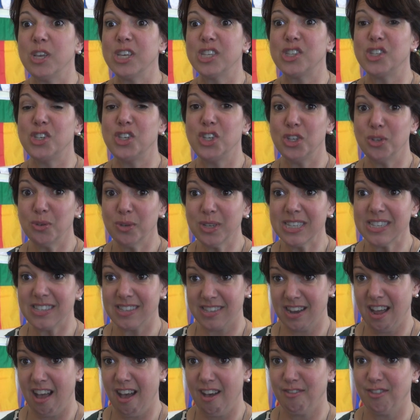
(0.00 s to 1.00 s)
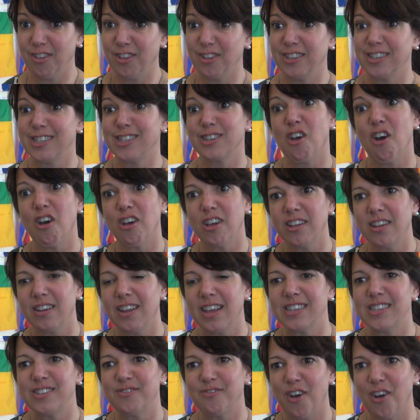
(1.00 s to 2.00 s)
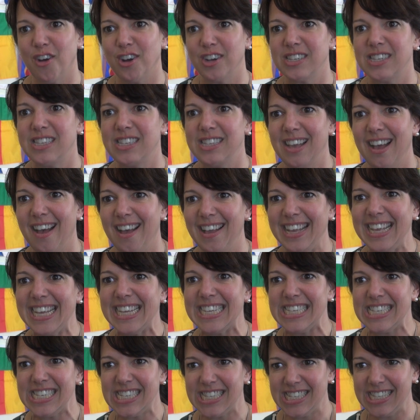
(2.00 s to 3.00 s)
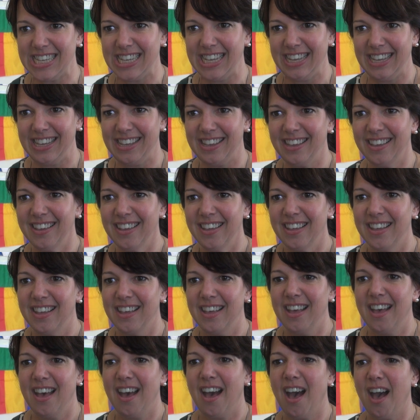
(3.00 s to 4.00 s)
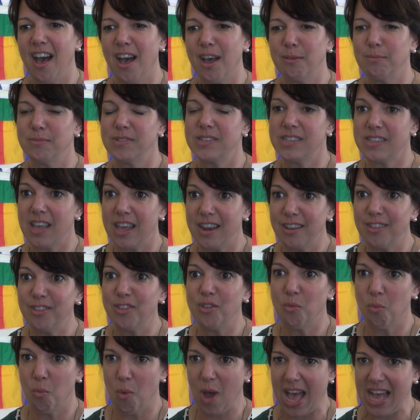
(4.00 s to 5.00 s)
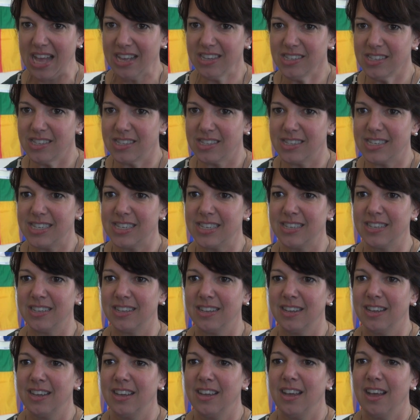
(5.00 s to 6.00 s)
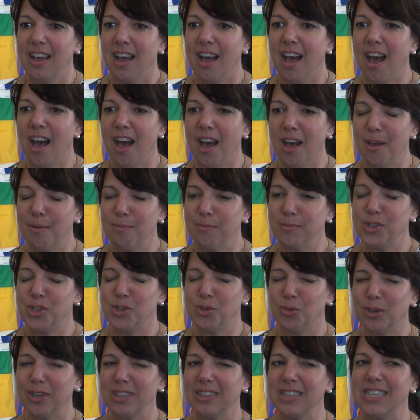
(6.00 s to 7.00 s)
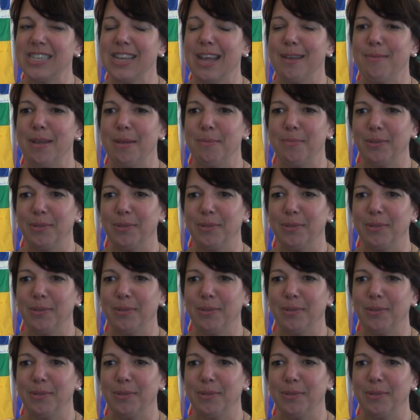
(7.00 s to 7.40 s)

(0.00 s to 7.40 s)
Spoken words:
His newest novel is called As Far as the Eye Can See, set in the West, during the time, I